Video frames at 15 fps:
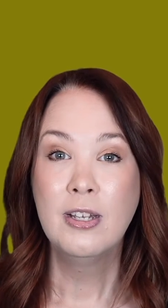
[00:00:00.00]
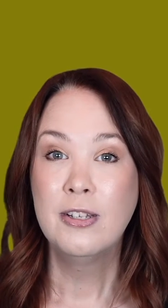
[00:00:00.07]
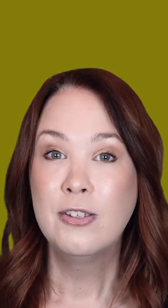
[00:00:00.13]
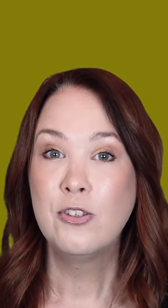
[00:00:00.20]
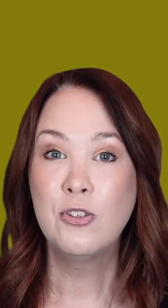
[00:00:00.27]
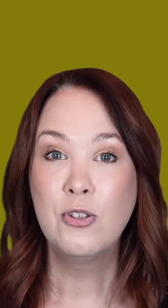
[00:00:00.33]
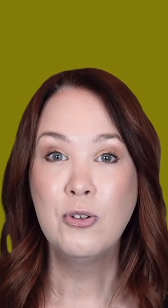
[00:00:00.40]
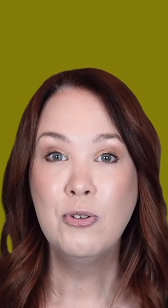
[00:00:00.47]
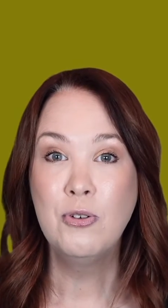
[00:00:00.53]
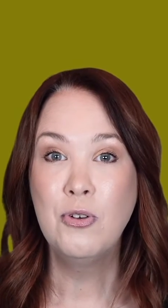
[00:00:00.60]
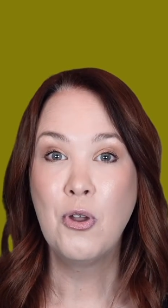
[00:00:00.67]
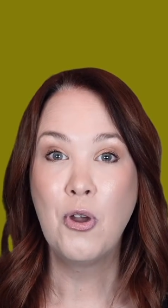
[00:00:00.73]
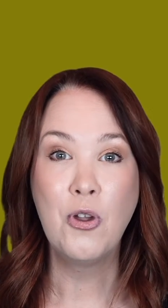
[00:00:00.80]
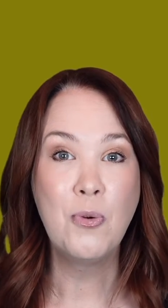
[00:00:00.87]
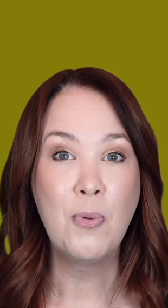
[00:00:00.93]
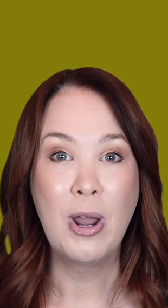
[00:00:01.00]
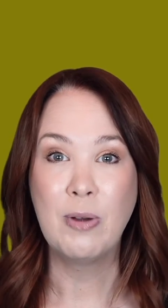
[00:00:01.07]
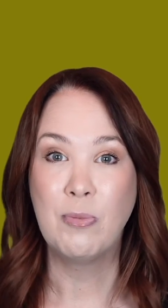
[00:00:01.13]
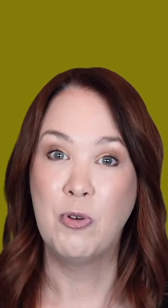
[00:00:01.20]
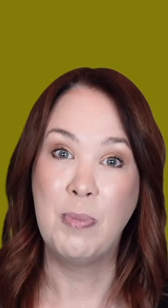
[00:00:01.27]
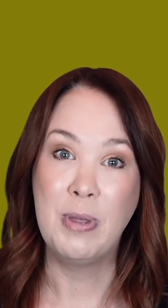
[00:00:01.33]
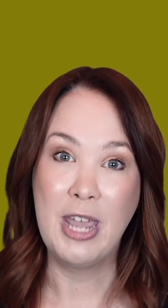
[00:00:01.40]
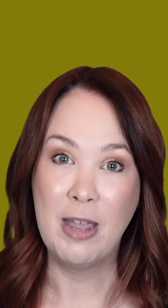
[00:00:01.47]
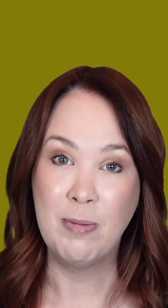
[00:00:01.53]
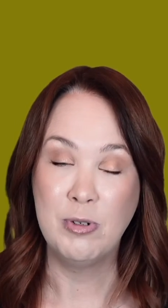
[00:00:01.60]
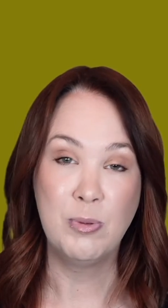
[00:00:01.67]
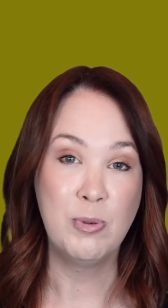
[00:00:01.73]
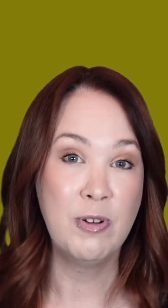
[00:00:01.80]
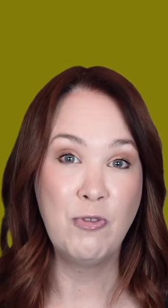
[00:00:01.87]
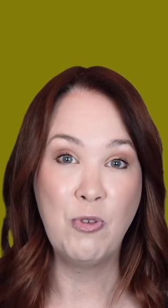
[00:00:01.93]
Soon no one will be able
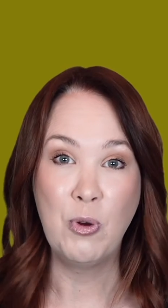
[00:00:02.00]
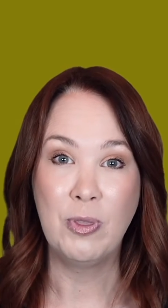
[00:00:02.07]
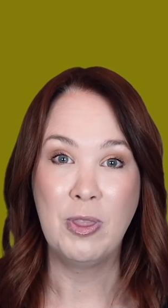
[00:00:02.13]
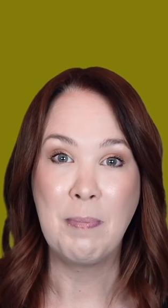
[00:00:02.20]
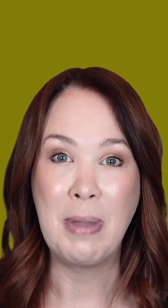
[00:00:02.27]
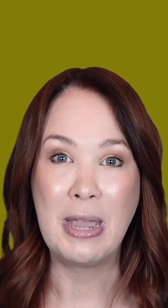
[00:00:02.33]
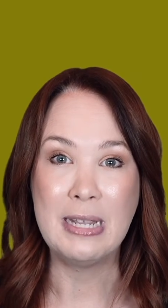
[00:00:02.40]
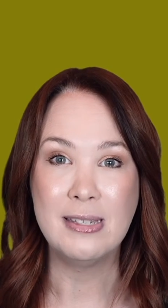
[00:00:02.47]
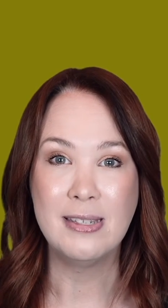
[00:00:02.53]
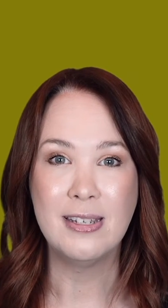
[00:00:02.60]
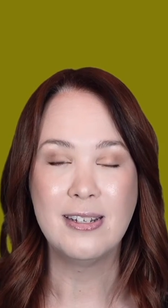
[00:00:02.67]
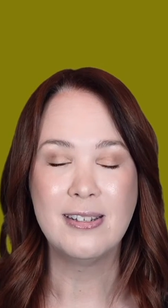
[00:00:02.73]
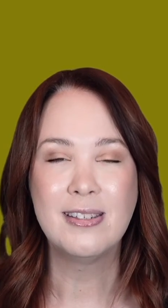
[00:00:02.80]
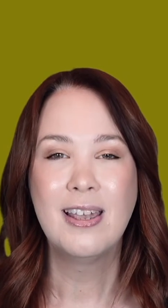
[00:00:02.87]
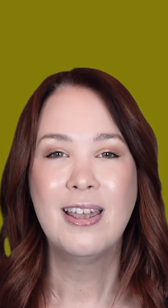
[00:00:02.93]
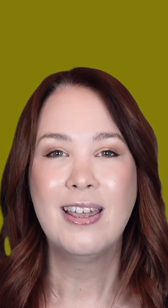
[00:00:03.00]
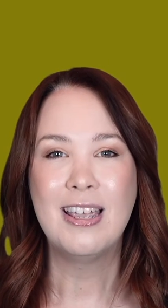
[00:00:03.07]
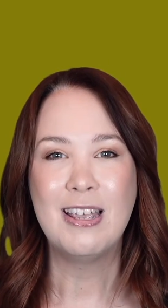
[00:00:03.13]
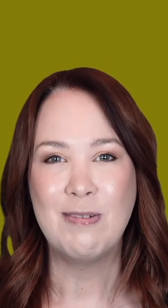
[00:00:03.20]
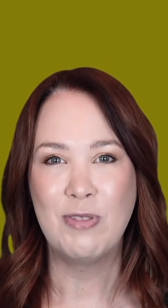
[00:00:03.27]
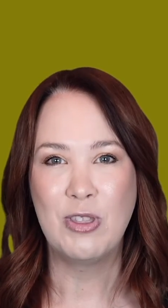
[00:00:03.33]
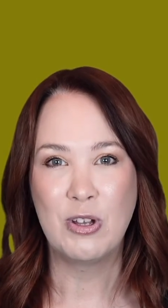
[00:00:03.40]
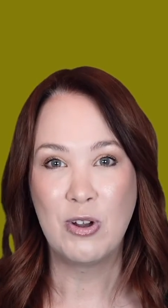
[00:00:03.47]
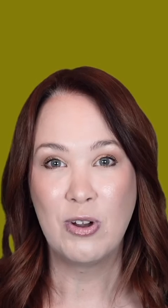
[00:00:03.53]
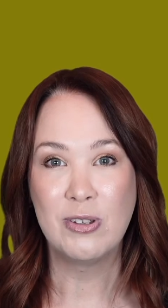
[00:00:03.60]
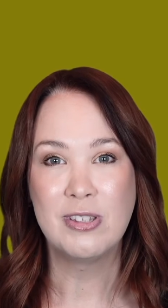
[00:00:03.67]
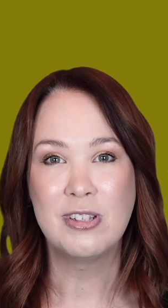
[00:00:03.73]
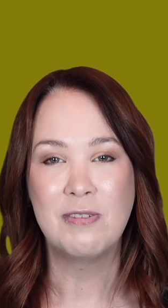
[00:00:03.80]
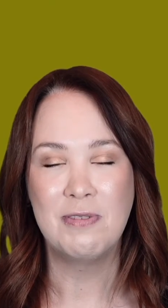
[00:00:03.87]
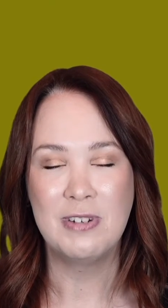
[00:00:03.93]
to afford the basics if the
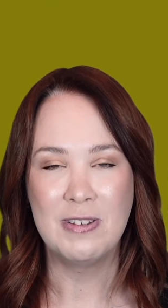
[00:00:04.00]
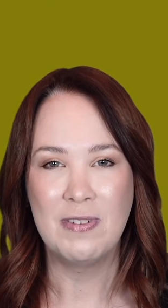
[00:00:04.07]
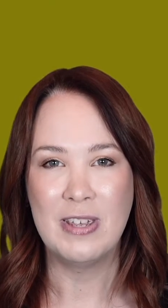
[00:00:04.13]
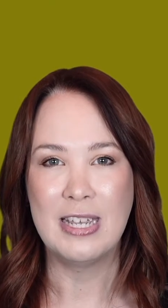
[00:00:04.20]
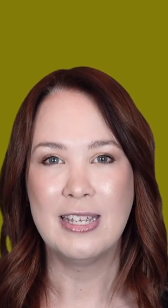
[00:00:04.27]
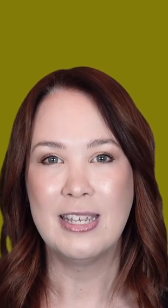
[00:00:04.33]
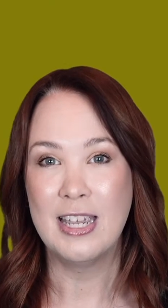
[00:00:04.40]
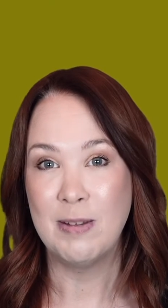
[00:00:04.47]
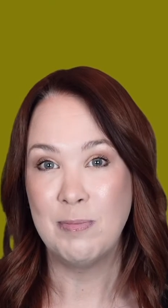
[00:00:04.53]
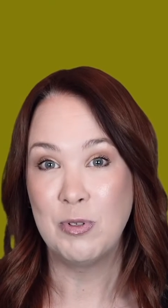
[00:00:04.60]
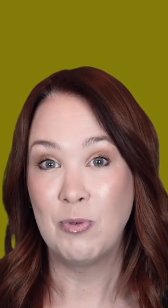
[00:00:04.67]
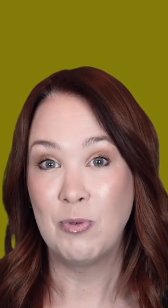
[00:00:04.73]
cost of living keeps